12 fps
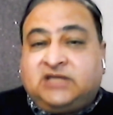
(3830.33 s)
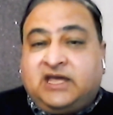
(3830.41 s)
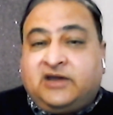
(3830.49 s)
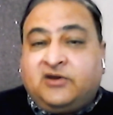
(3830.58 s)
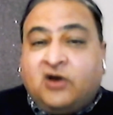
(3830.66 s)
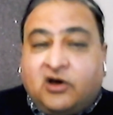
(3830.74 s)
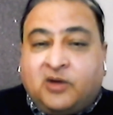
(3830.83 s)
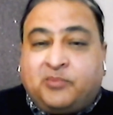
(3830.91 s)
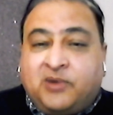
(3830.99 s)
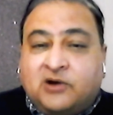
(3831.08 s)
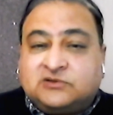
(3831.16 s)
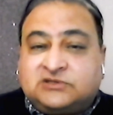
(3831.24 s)
they are not
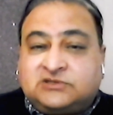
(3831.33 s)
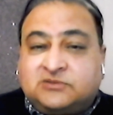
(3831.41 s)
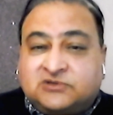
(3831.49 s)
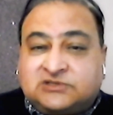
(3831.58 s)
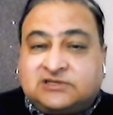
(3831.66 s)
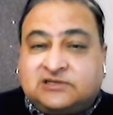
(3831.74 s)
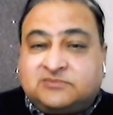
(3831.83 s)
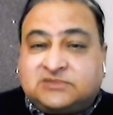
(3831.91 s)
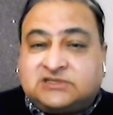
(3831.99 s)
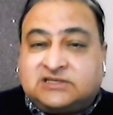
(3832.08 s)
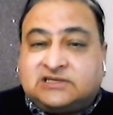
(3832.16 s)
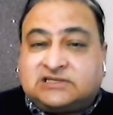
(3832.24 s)
opposed to
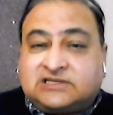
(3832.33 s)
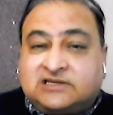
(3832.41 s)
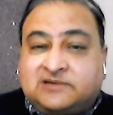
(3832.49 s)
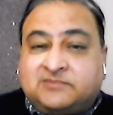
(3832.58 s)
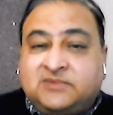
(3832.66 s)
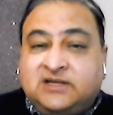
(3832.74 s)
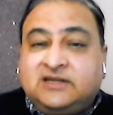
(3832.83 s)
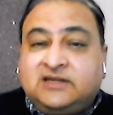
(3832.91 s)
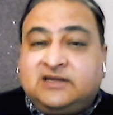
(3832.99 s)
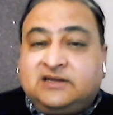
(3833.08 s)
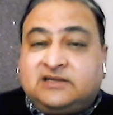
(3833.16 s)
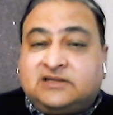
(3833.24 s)
Muslims and Islam.
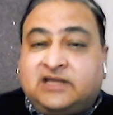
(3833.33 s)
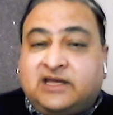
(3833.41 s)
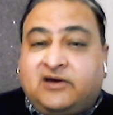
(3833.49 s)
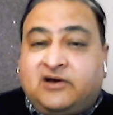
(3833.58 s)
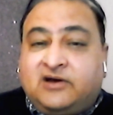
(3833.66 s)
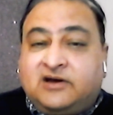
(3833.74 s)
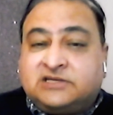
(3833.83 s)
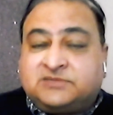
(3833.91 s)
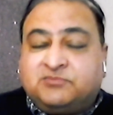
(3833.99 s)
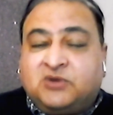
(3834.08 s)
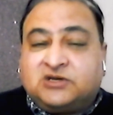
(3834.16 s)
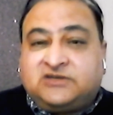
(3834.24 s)
They are as
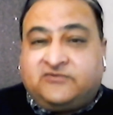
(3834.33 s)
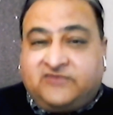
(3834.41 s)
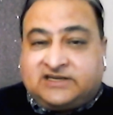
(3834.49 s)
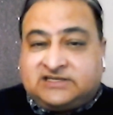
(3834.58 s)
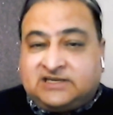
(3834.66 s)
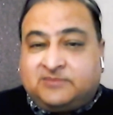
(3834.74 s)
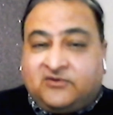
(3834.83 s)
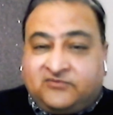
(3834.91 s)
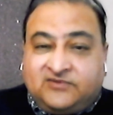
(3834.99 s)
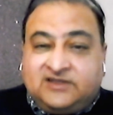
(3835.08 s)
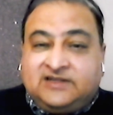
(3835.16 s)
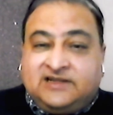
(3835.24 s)
much a victim of
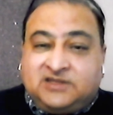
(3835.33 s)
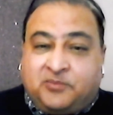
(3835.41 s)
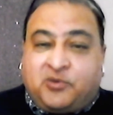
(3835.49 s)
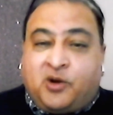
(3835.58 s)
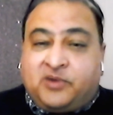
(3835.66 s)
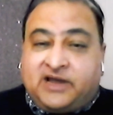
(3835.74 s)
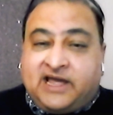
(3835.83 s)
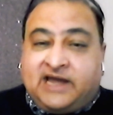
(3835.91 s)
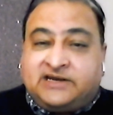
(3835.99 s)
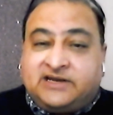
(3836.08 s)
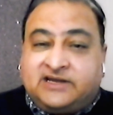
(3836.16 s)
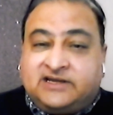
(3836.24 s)
the
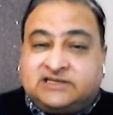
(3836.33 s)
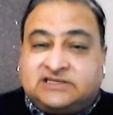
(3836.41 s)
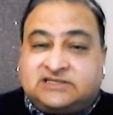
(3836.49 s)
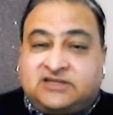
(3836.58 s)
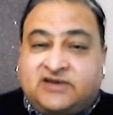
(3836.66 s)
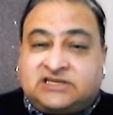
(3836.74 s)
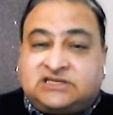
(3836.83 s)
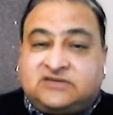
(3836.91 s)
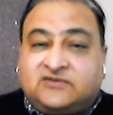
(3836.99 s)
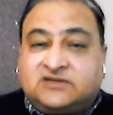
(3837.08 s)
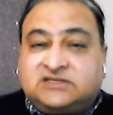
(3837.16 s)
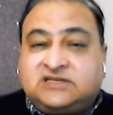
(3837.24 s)
propaganda as the rest
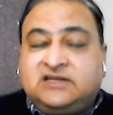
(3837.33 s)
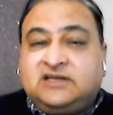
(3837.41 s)
of us.